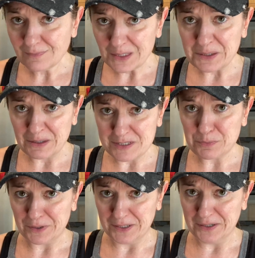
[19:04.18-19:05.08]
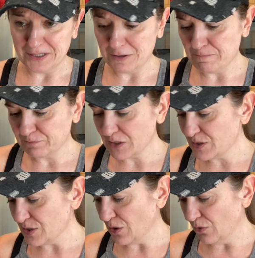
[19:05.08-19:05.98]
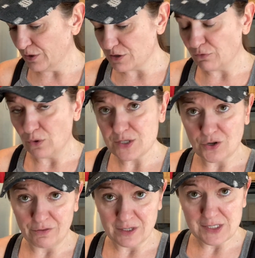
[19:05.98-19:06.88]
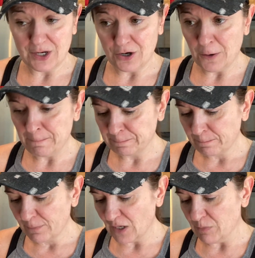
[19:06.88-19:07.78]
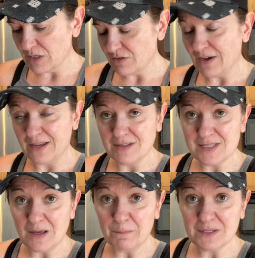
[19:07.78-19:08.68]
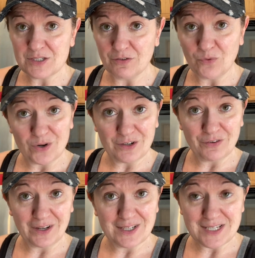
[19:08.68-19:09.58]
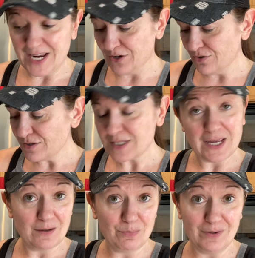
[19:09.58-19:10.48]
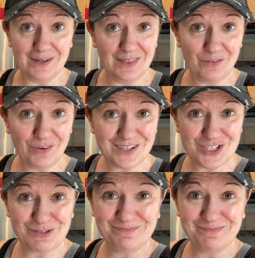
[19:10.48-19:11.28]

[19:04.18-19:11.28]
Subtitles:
And now it's pretty good. So there's 4 servings here. I'm gonna divide this up into 4 different containers and put it in the fridge.